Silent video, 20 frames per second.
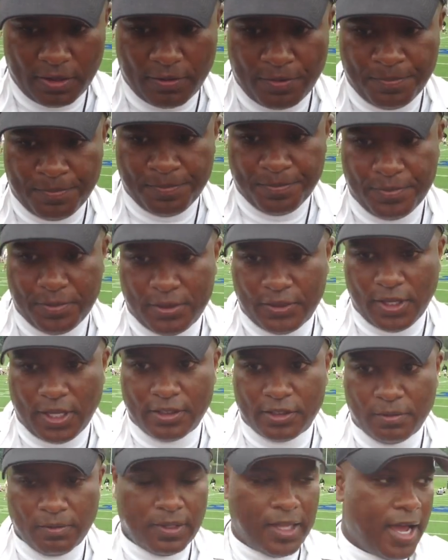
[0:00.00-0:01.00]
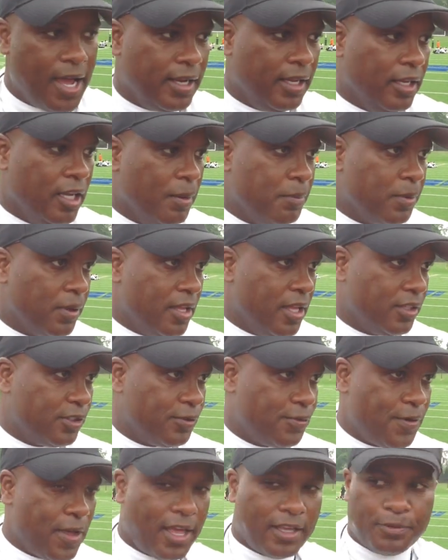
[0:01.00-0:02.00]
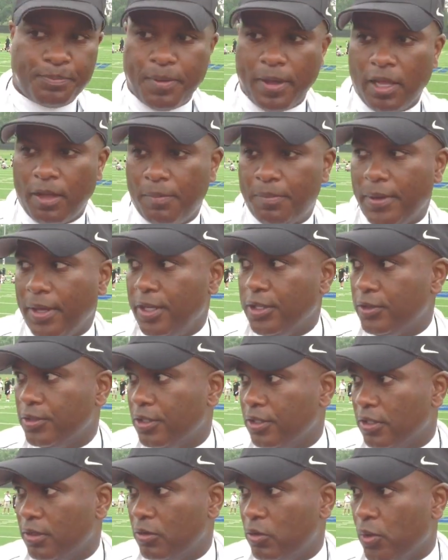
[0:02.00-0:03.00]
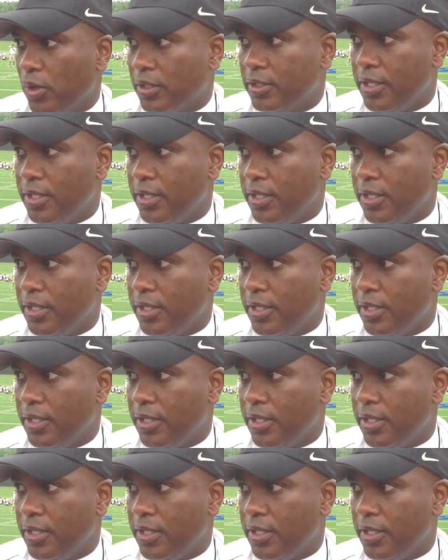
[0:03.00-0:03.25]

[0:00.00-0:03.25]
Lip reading: get a sense of lining up against fast pace and quick